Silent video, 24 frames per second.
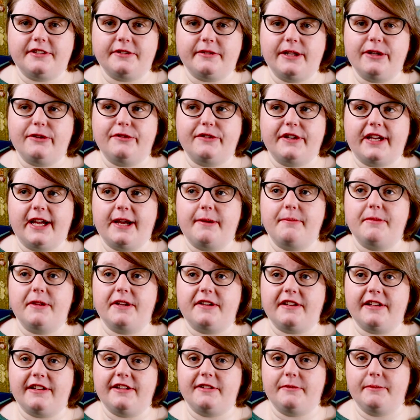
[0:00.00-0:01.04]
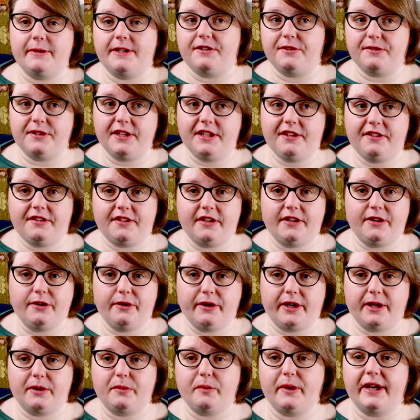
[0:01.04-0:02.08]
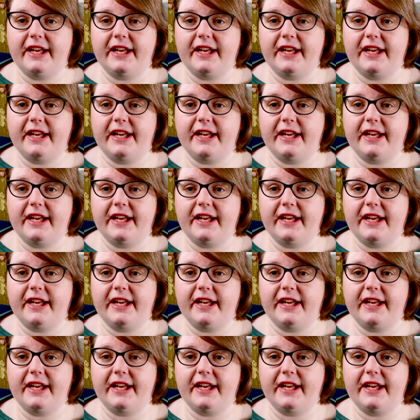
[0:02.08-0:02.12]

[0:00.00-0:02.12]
So I love a game that tells me do this and you can